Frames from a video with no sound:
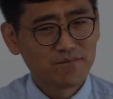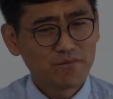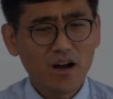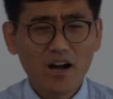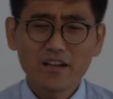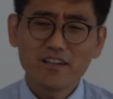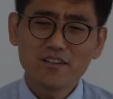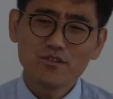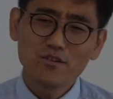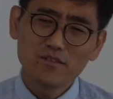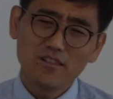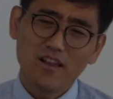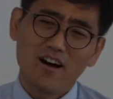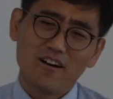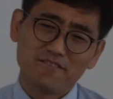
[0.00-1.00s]
Well, how can you
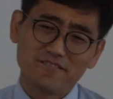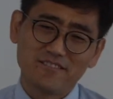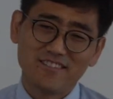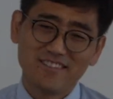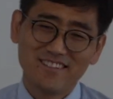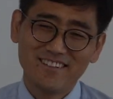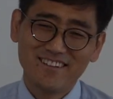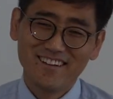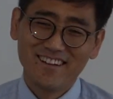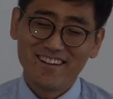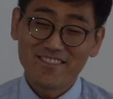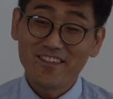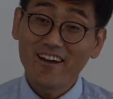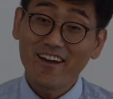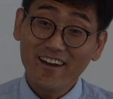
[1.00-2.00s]
love
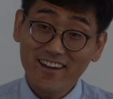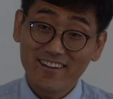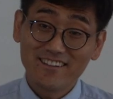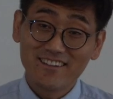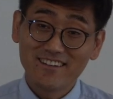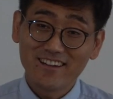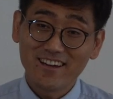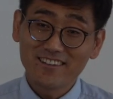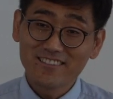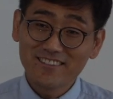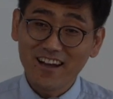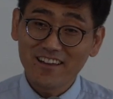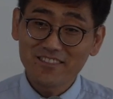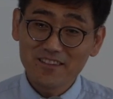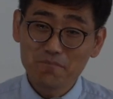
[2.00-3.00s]
the head and
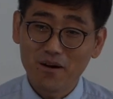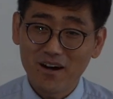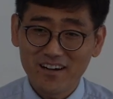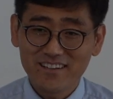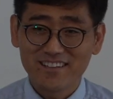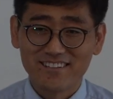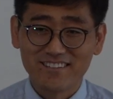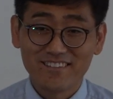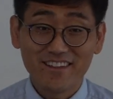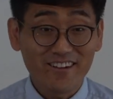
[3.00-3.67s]
not the body?